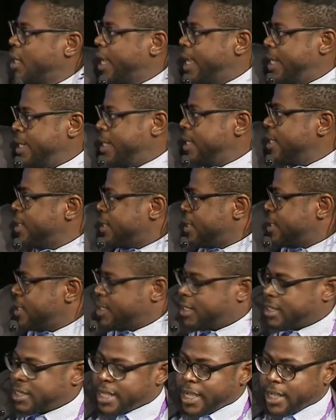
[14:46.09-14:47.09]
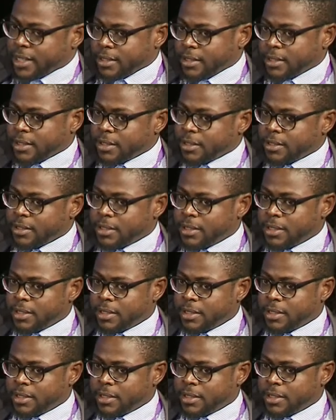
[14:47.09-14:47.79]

And then this is the